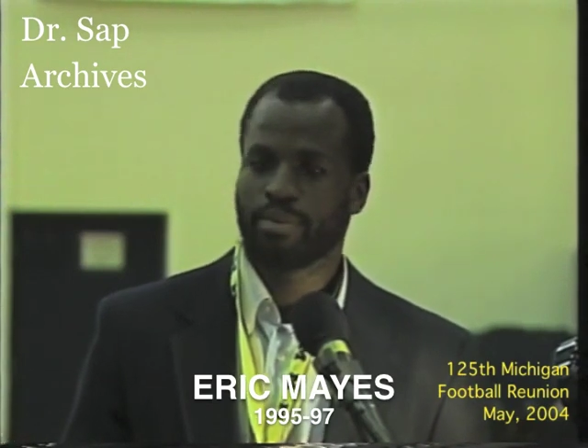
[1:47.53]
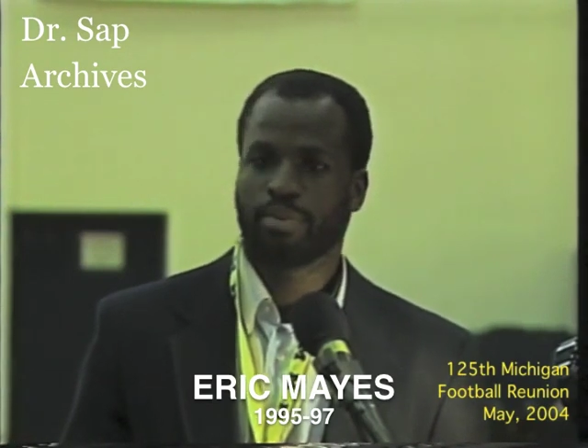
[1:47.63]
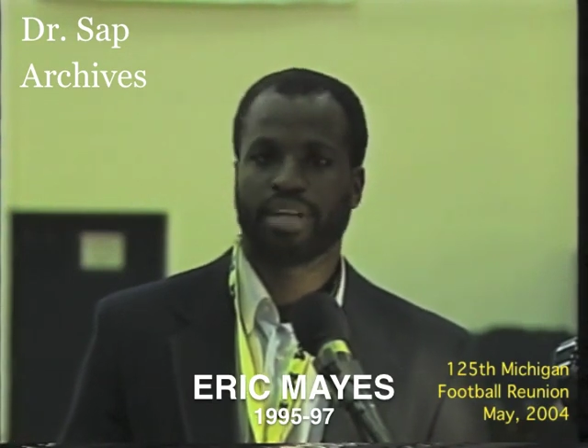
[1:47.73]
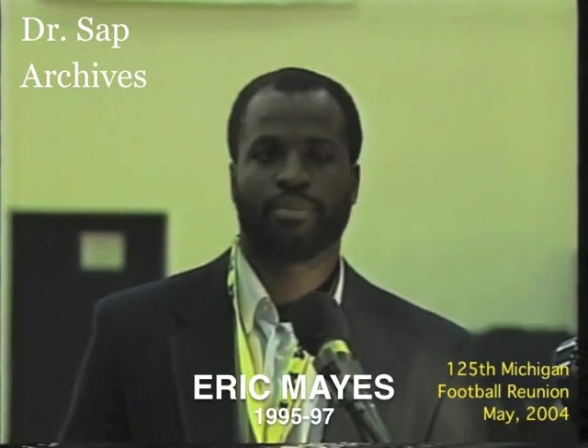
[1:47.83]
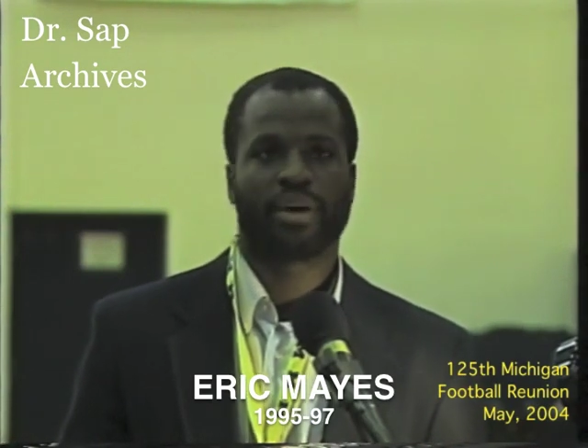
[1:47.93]

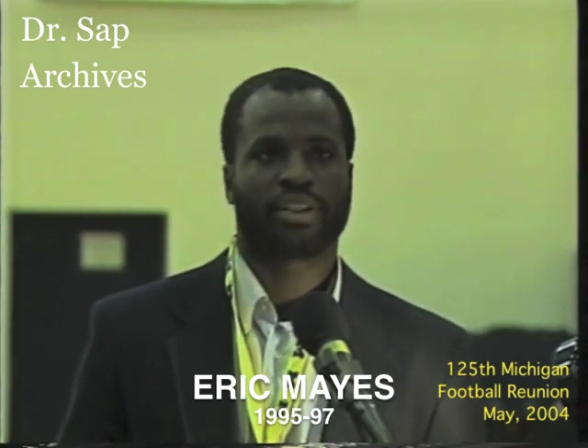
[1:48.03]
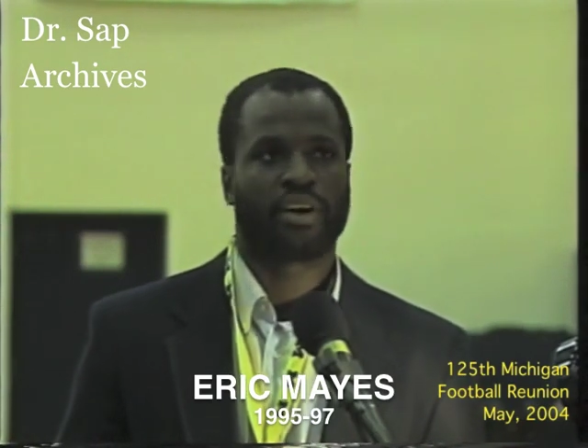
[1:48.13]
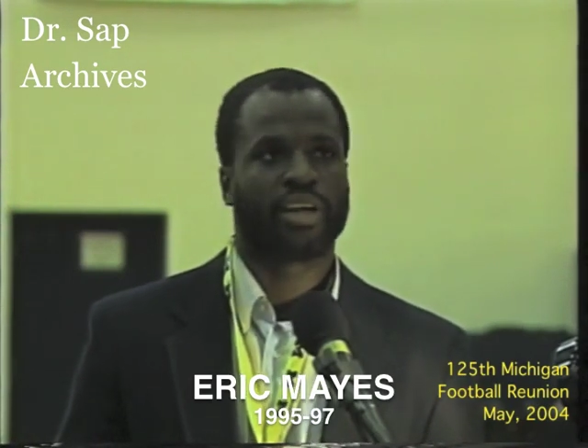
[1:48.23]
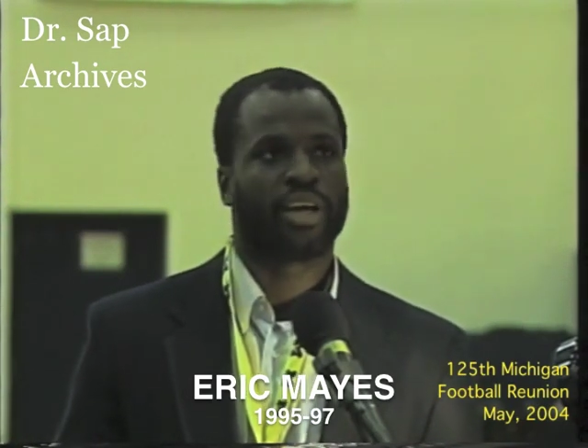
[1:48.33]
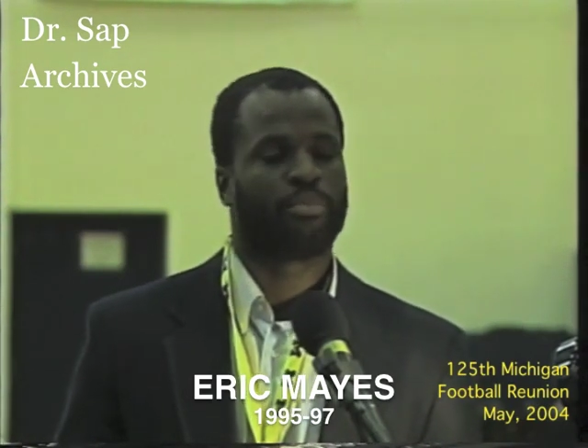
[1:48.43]
completed my
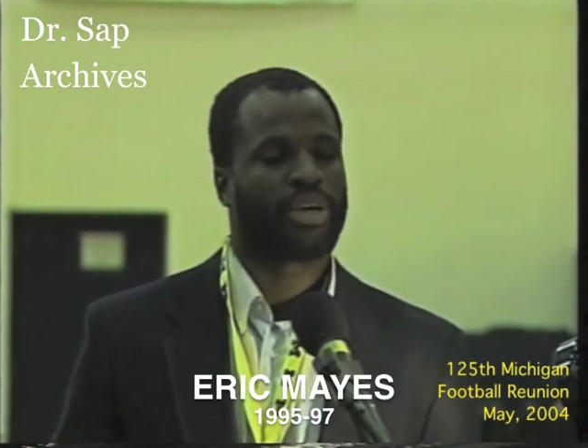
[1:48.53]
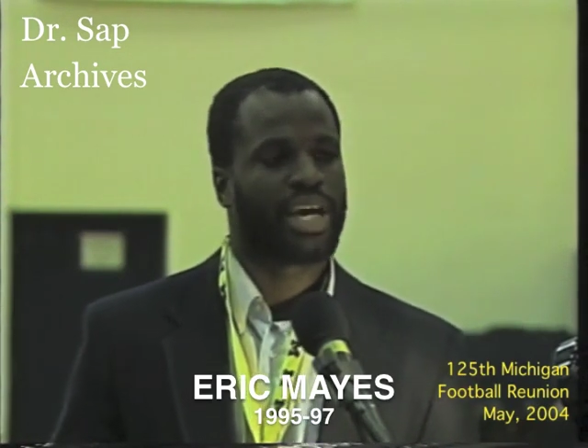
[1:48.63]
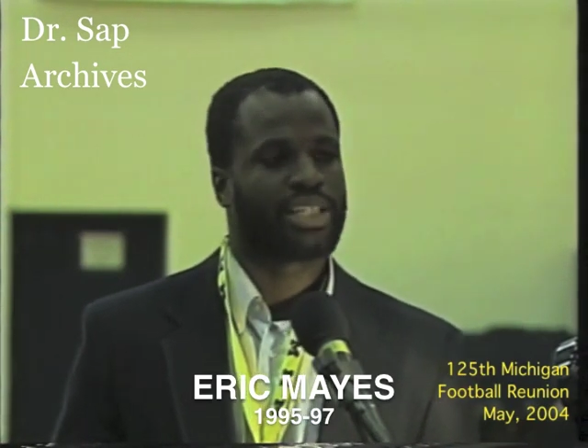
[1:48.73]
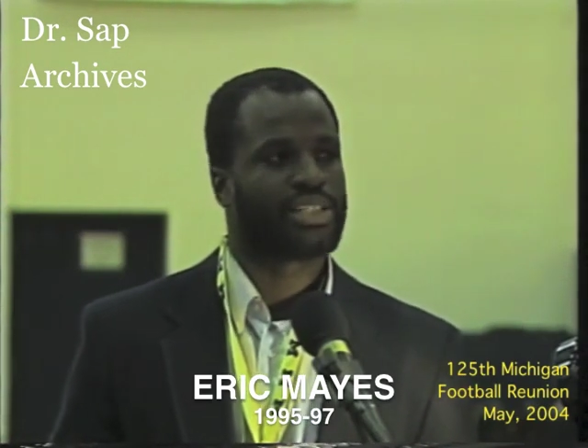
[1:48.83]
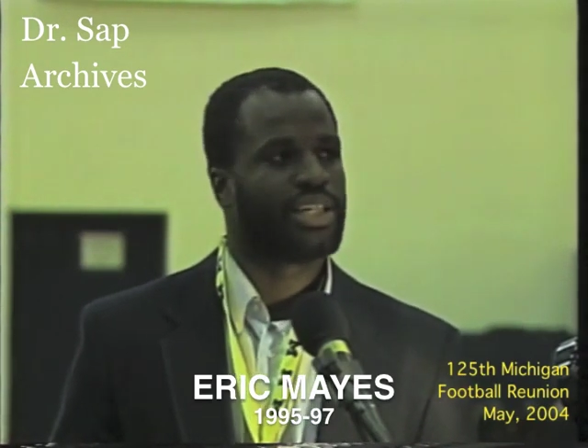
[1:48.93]
third-year
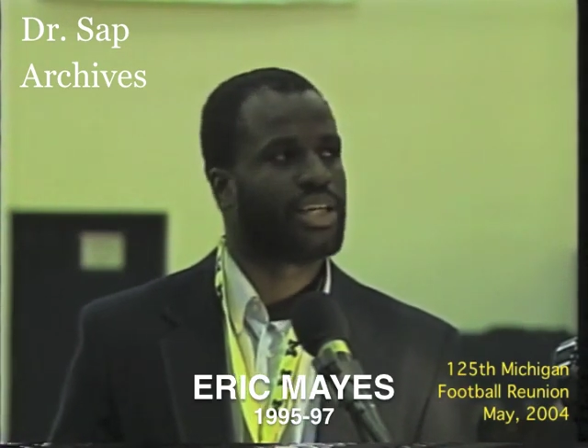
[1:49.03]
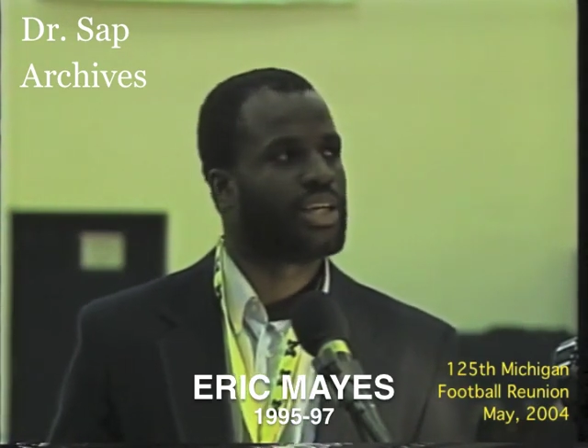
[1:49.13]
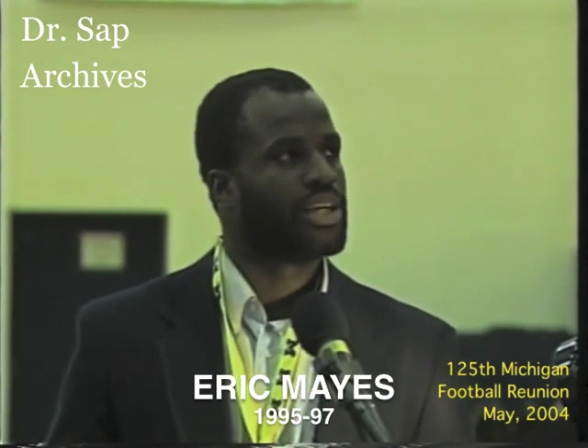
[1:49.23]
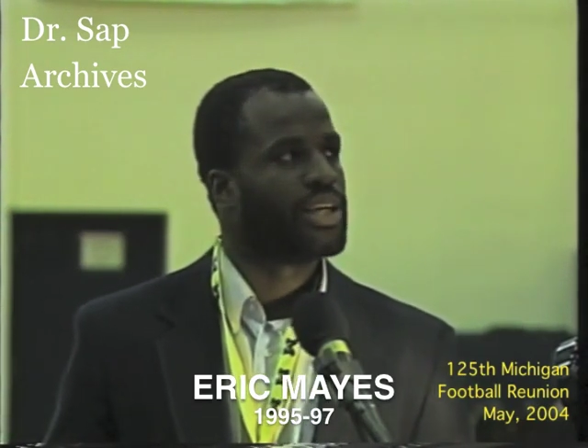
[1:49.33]
PhD